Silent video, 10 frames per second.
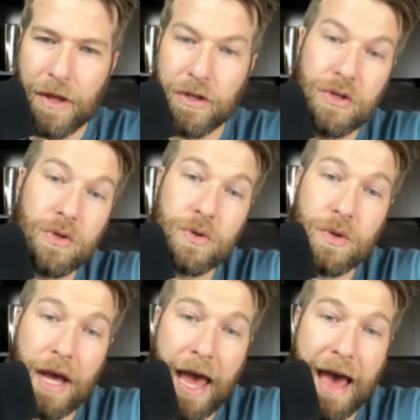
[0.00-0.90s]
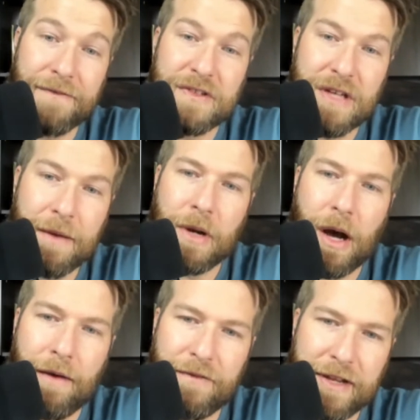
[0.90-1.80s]
you have some
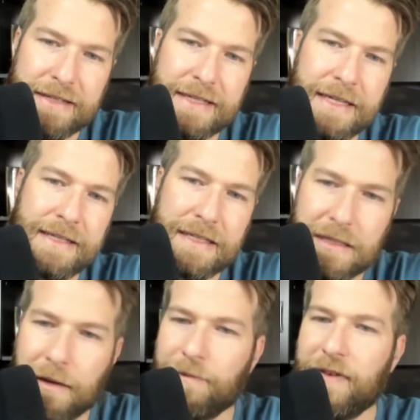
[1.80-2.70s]
confidence and some